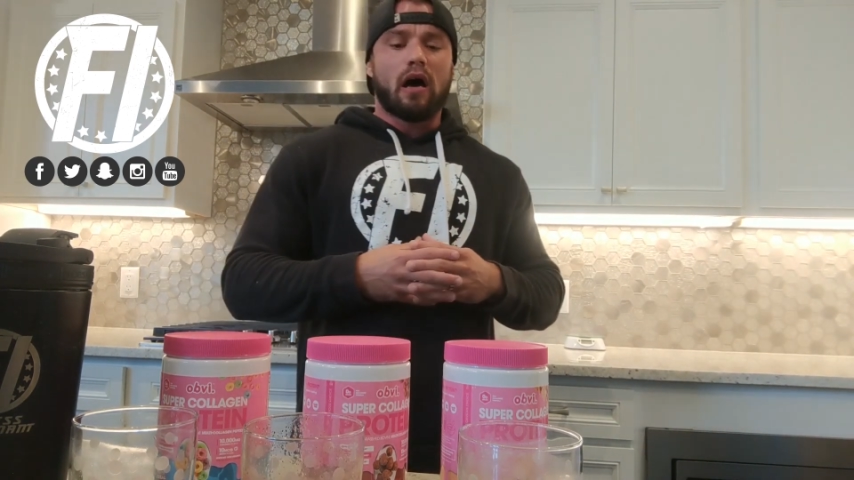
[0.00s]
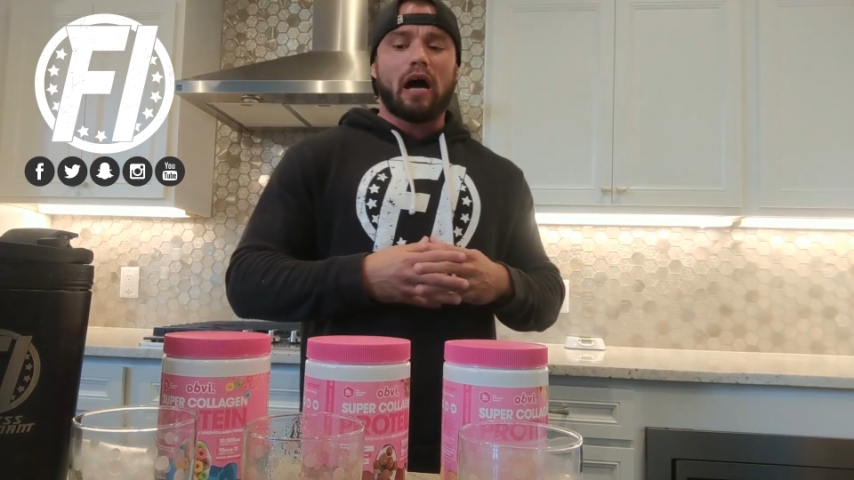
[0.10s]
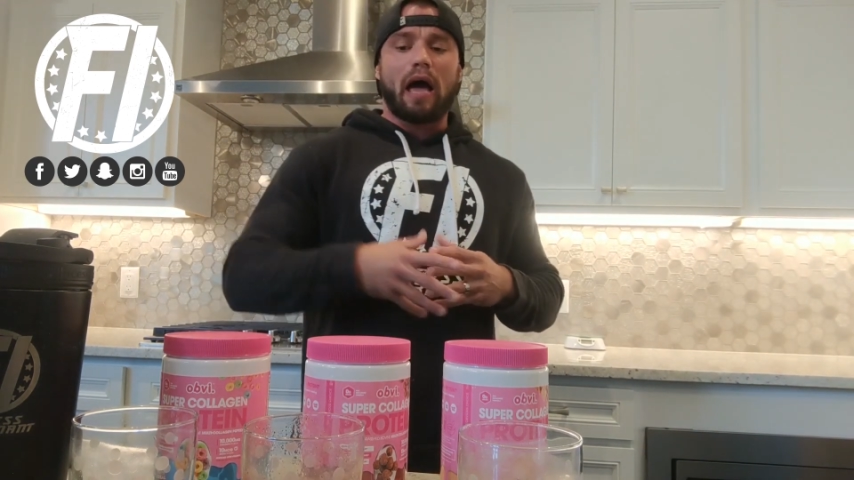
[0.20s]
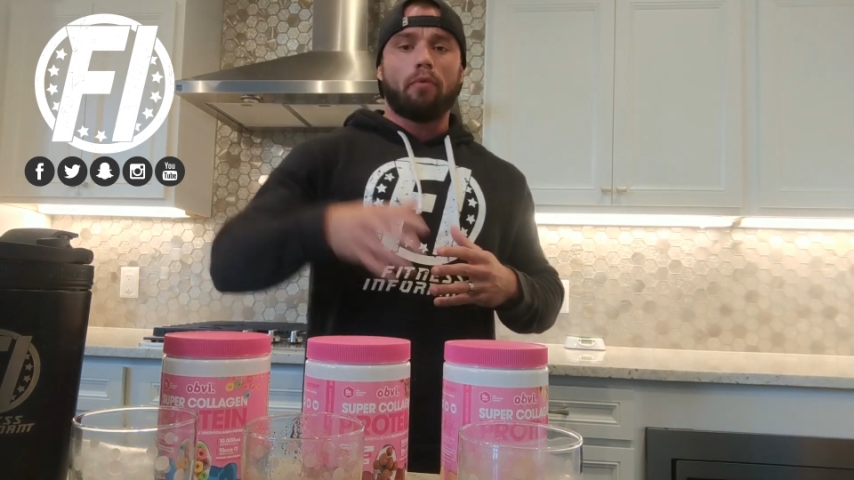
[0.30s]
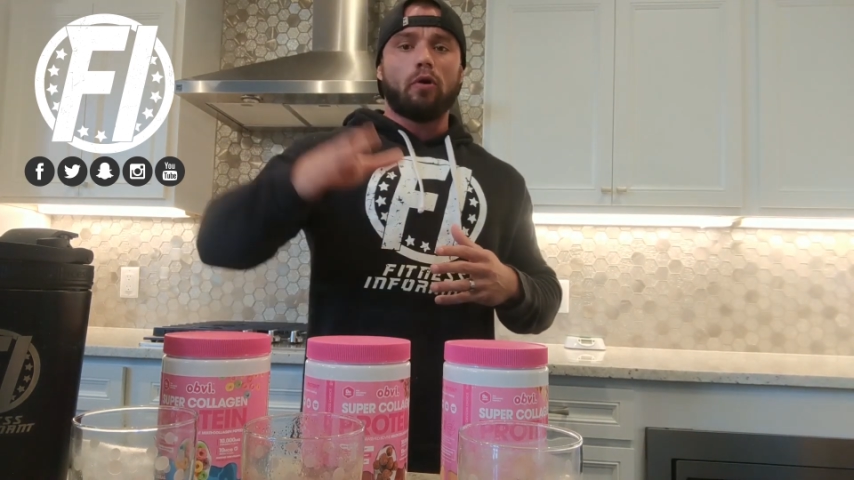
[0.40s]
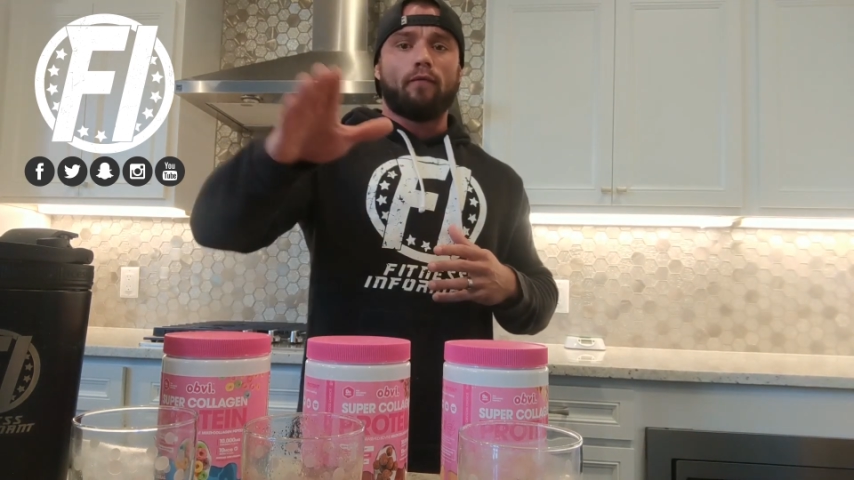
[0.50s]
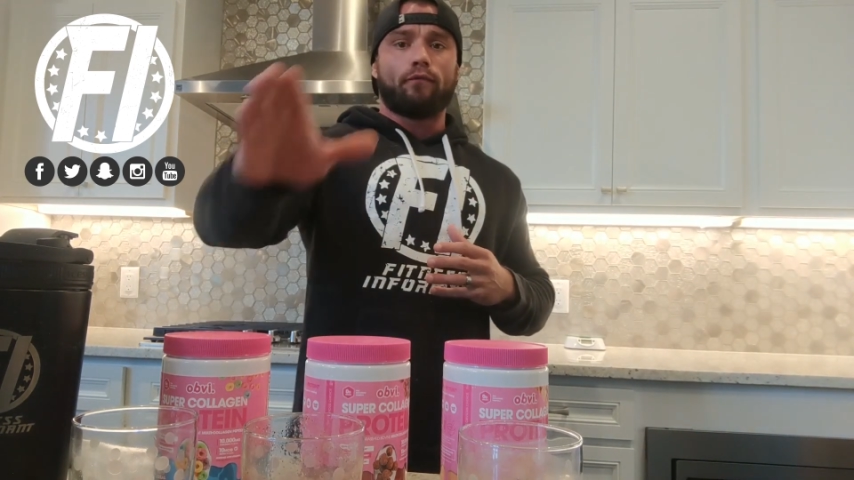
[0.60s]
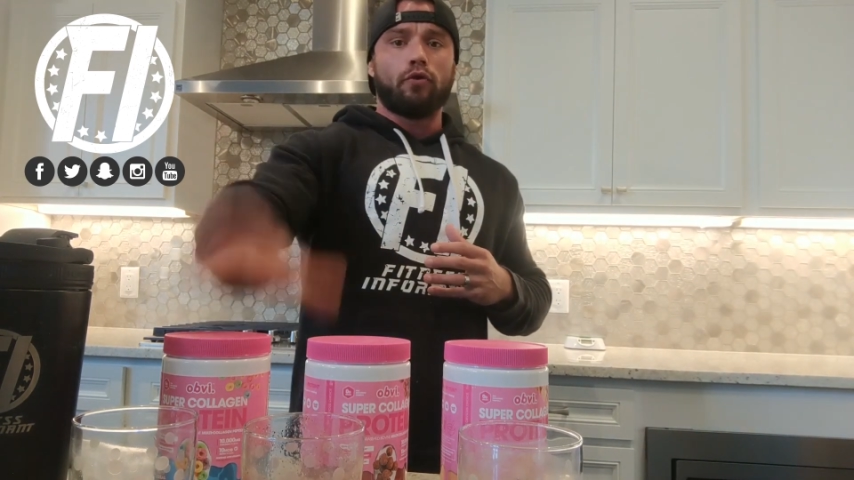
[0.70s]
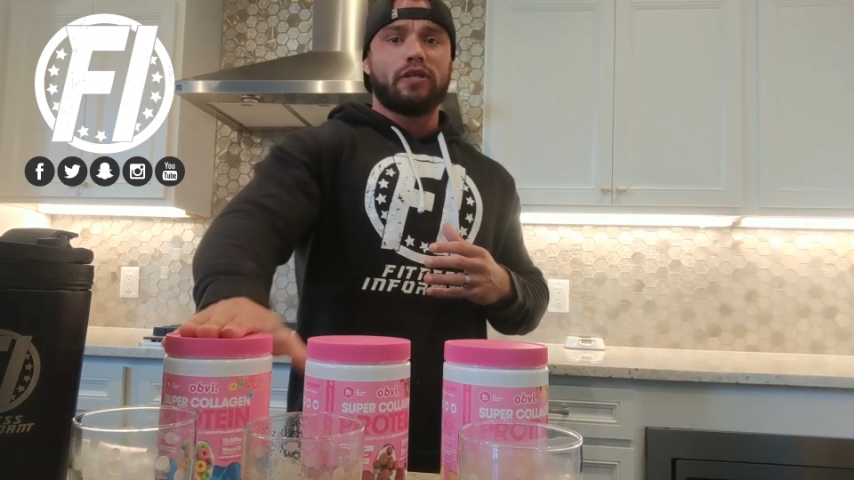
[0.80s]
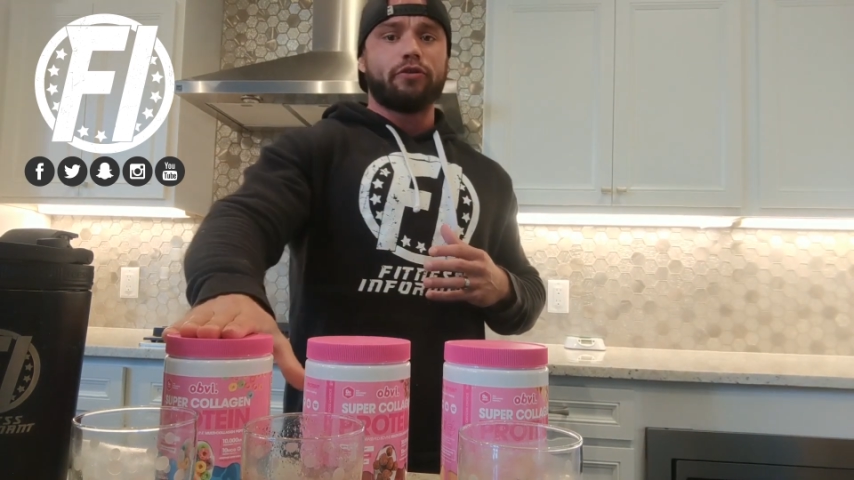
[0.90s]
I would go
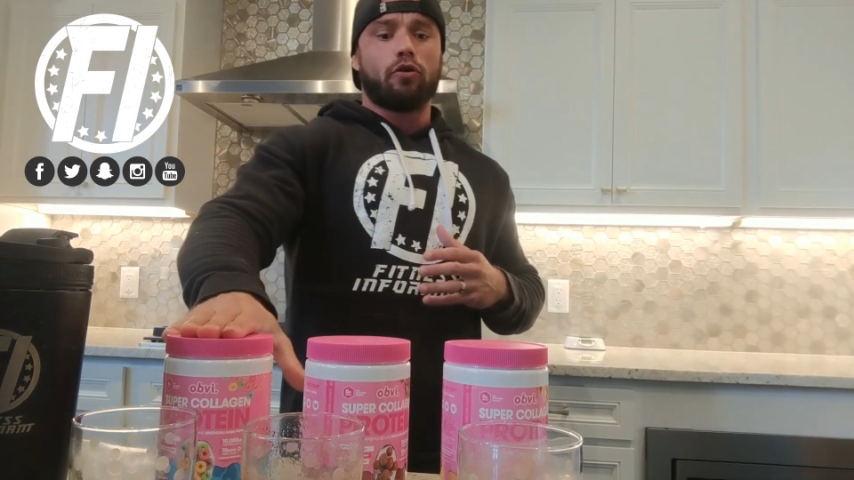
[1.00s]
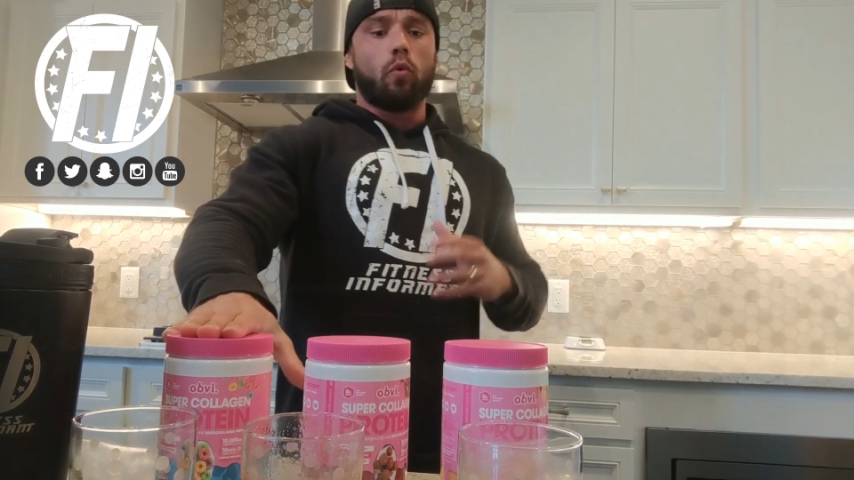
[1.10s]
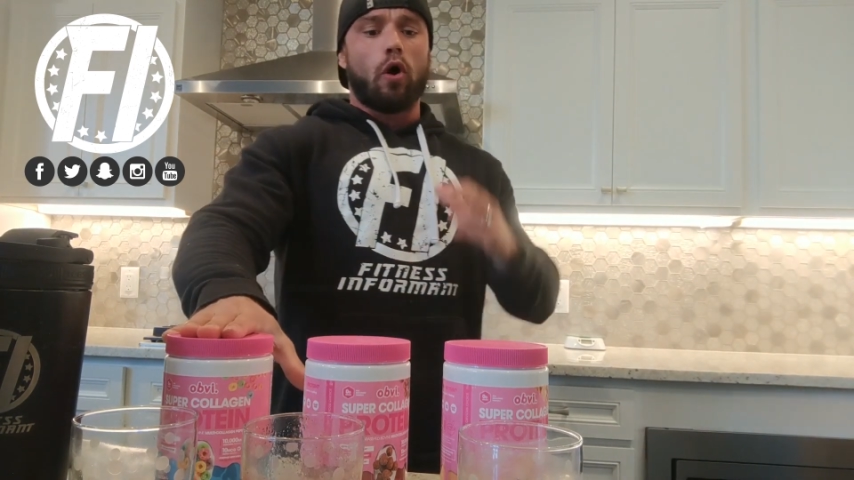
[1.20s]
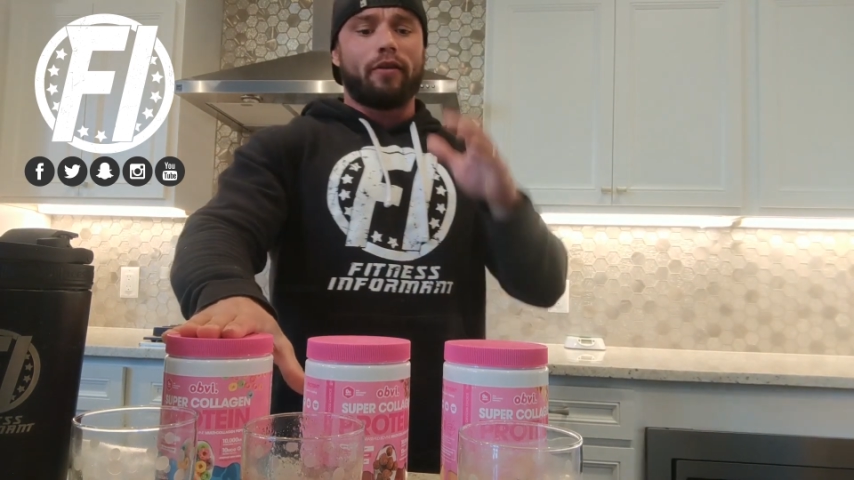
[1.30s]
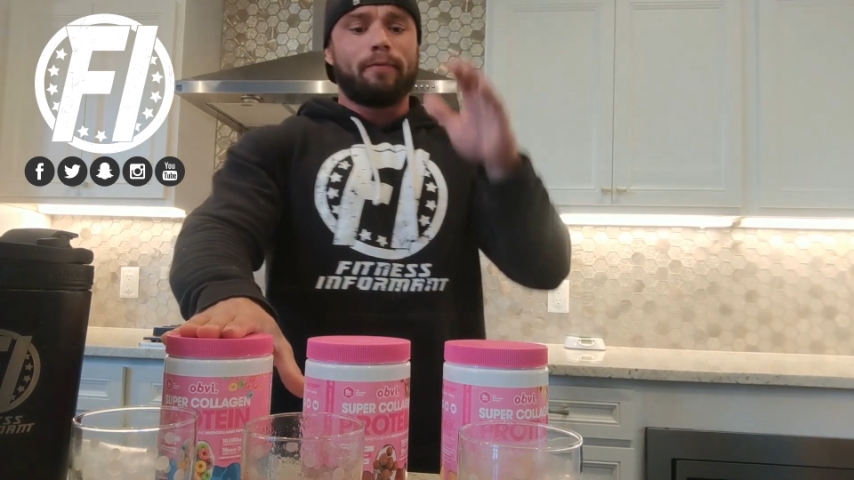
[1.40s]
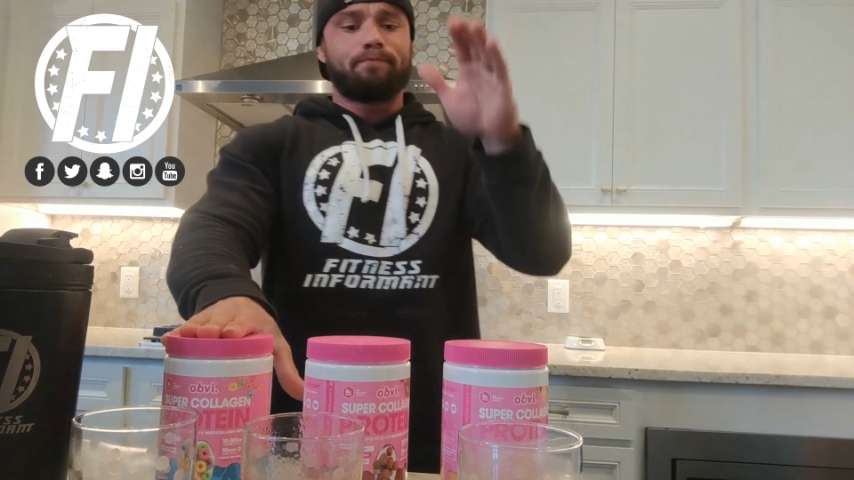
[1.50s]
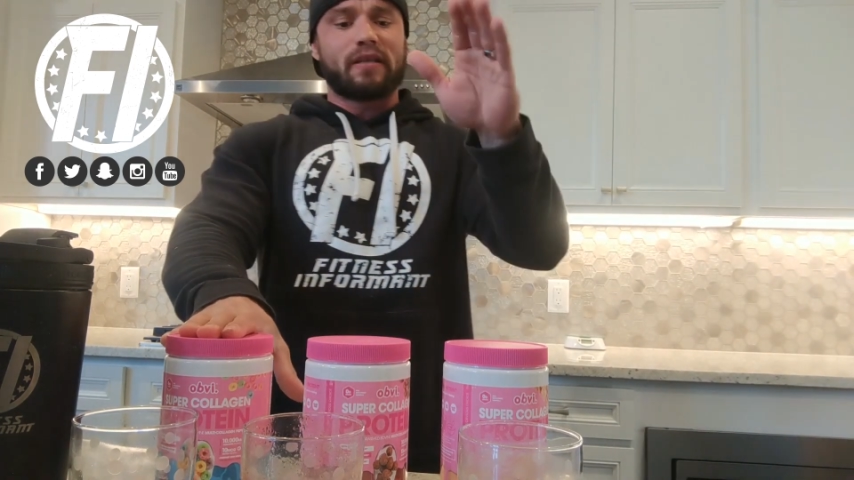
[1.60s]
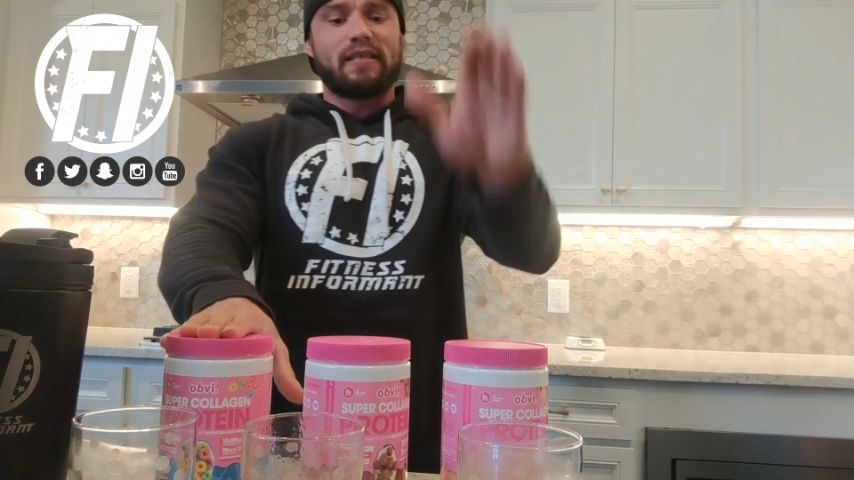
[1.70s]
Fruity Cereal 1,